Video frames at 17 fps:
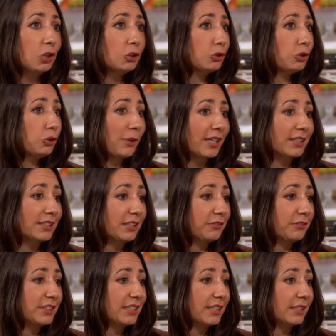do
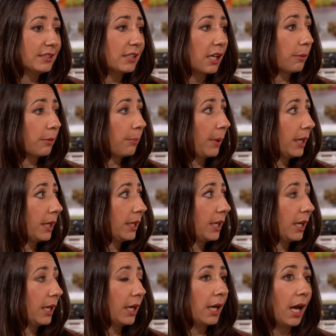activities like
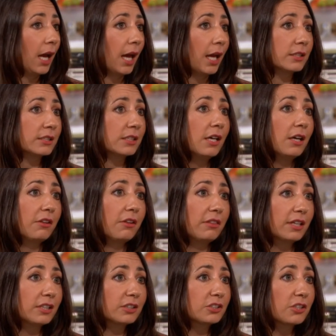baking and
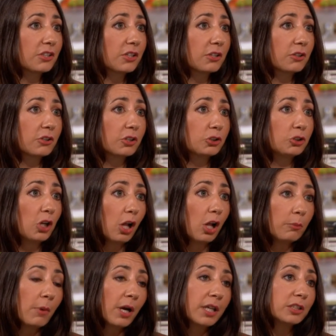things that the
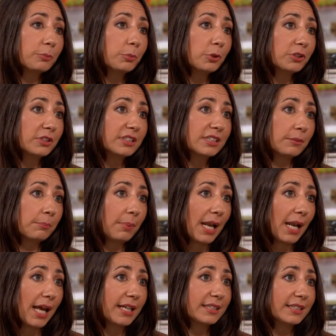childminder puts in
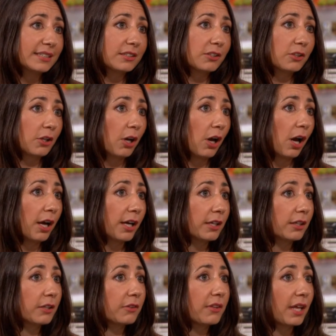place that
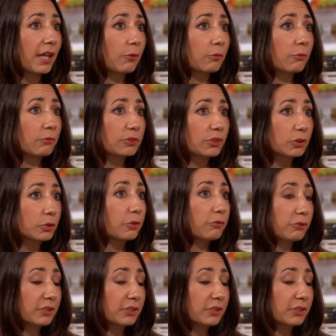I then sort of